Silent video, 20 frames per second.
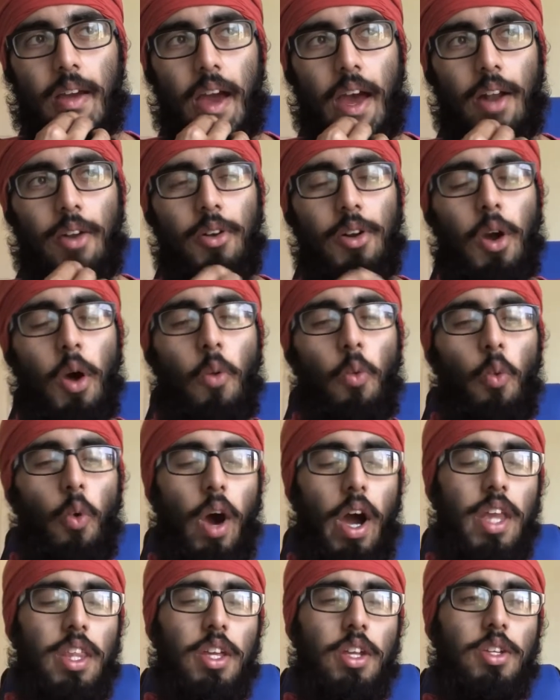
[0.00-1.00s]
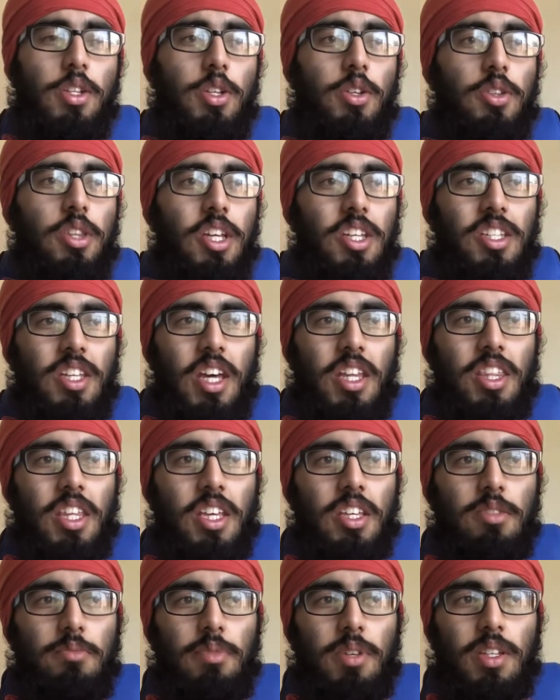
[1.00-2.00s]
I don't know why they do this. I
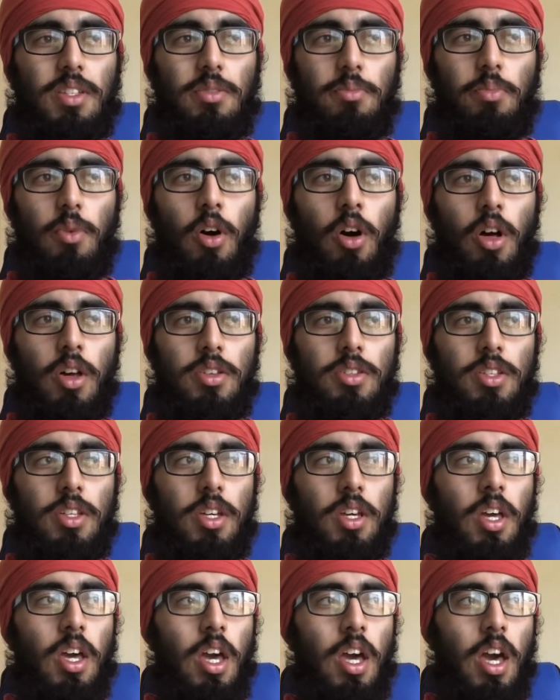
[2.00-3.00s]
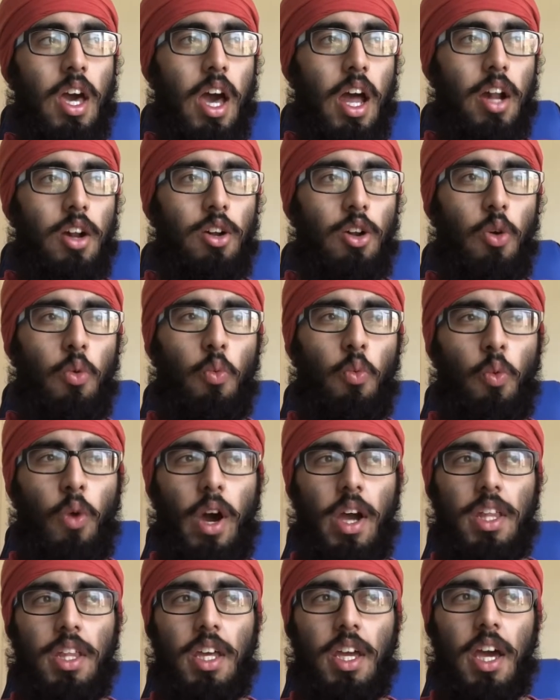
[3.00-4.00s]
think it's because of policy. I don't know
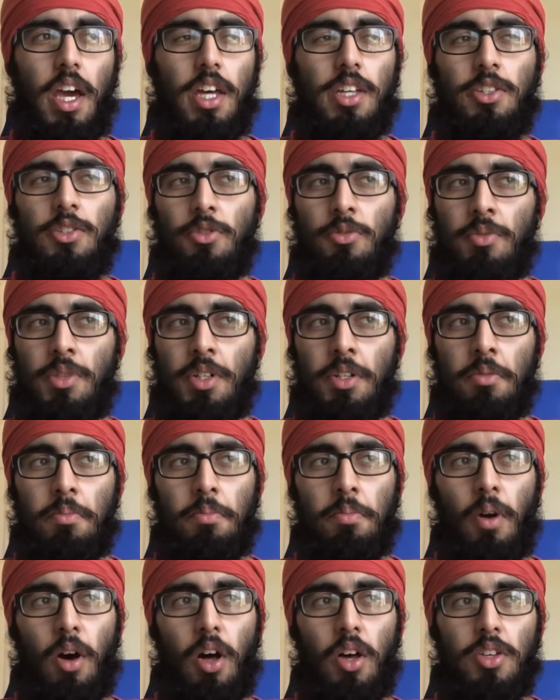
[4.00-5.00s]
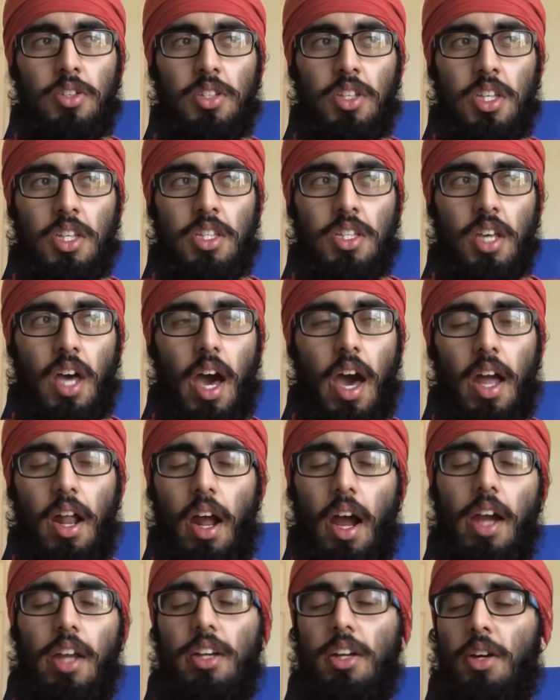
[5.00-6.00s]
why they add so many policies.
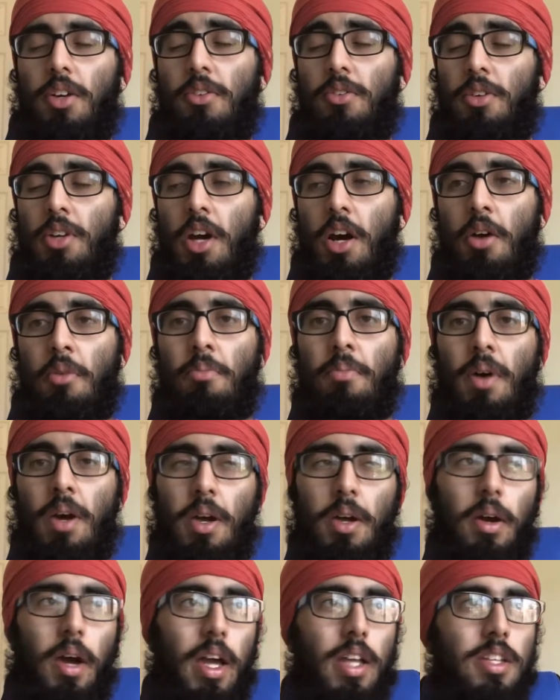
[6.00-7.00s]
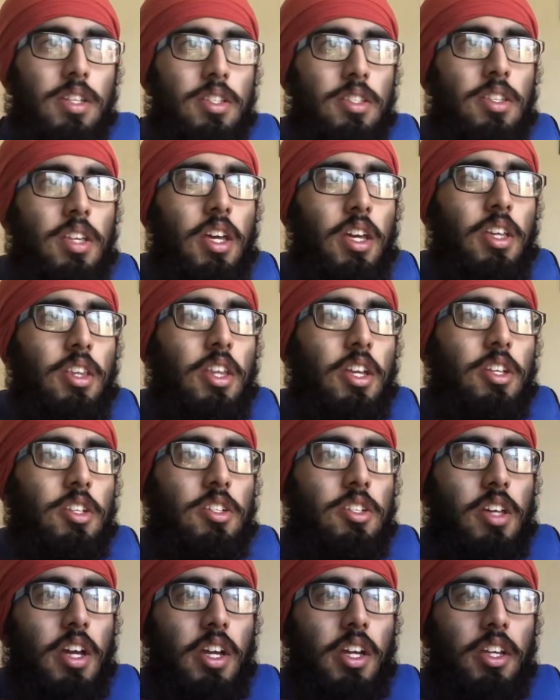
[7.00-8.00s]
I don't know, but I just think they
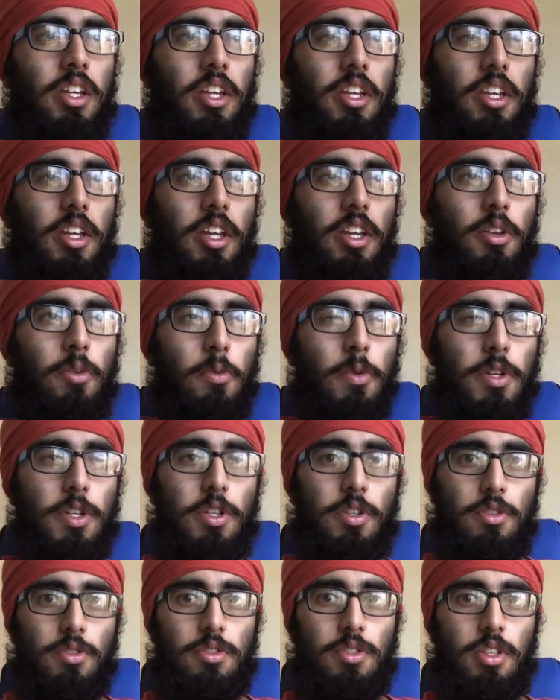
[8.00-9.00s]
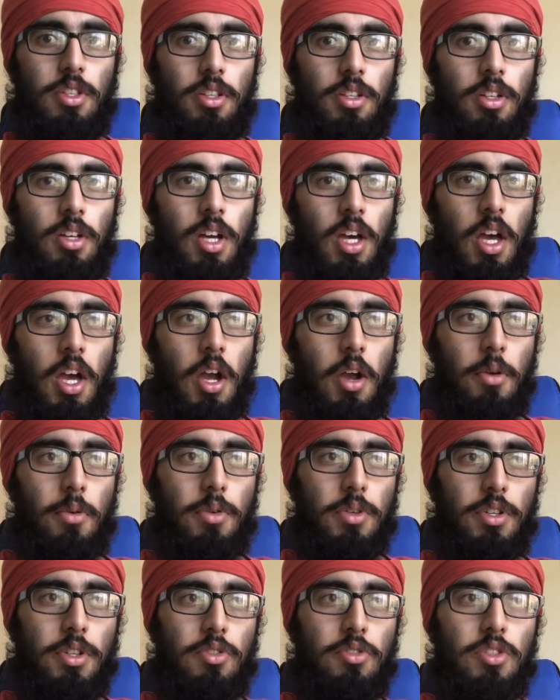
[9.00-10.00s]
just like need to reduce
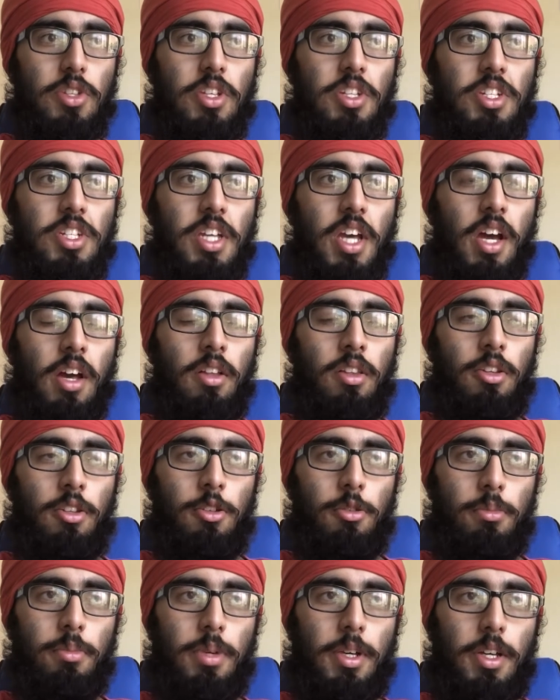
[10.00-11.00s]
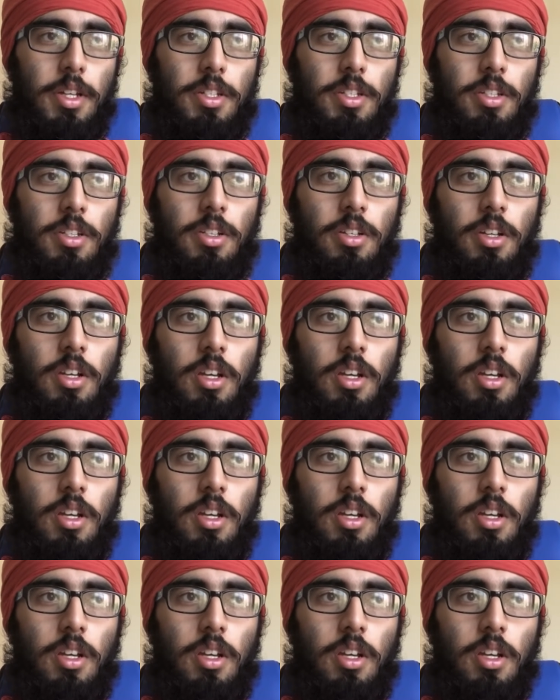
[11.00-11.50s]
it down a little bit.